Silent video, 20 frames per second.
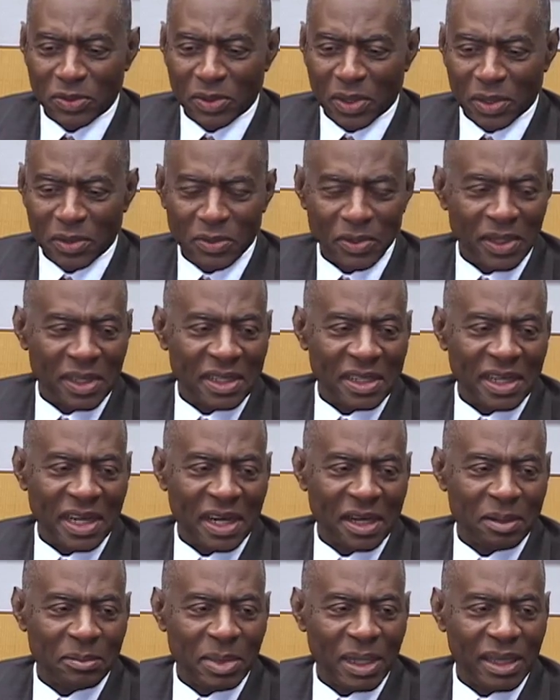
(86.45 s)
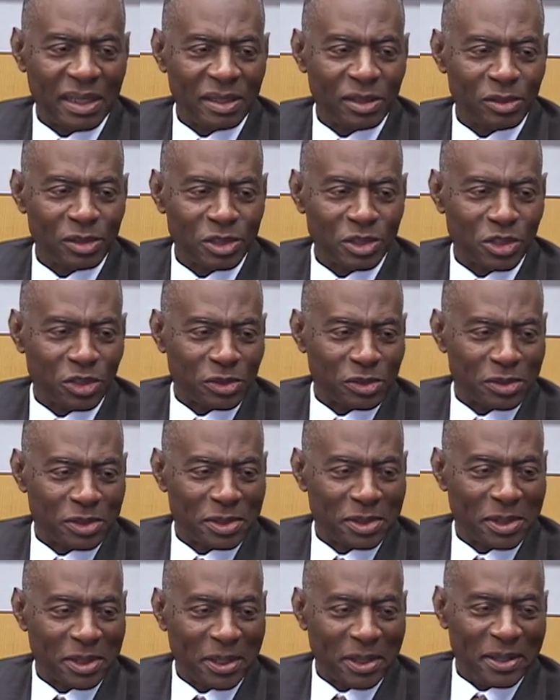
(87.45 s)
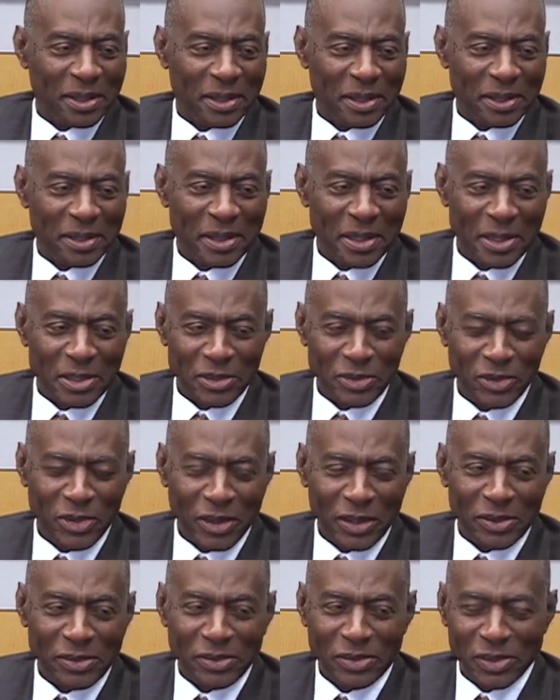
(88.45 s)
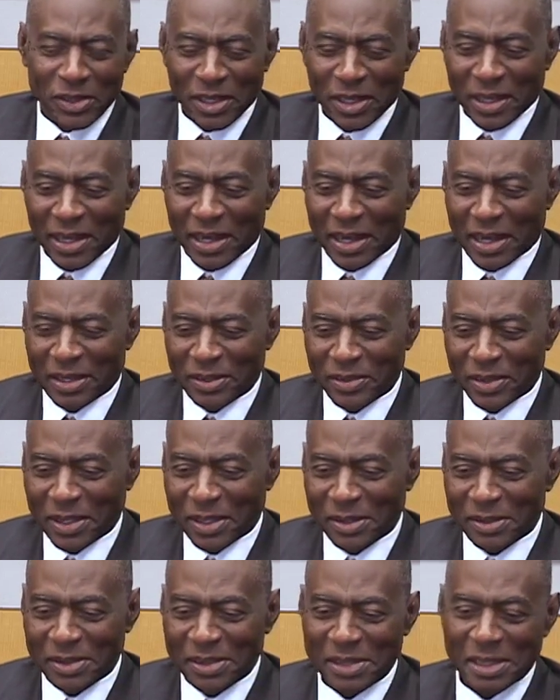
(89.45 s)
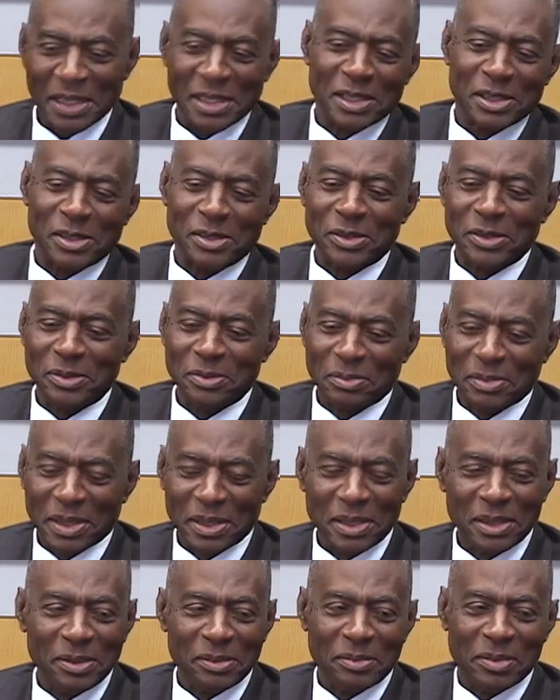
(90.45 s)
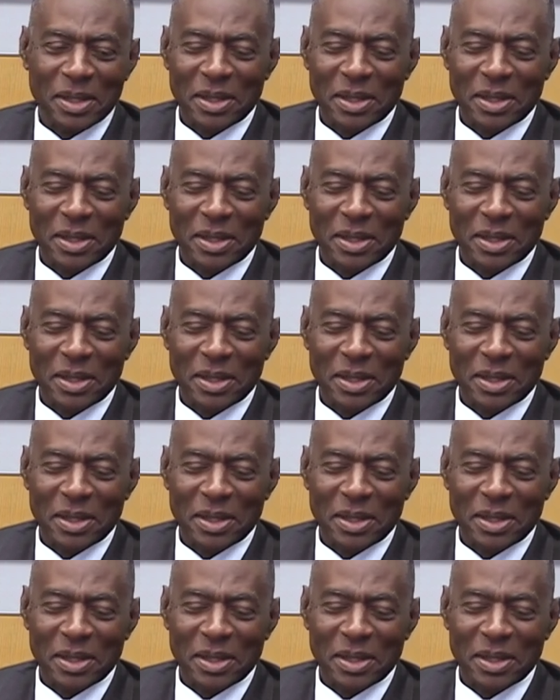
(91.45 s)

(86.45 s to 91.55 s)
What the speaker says: had to get out of bed and go to church. you had to go to Sunday school, Monday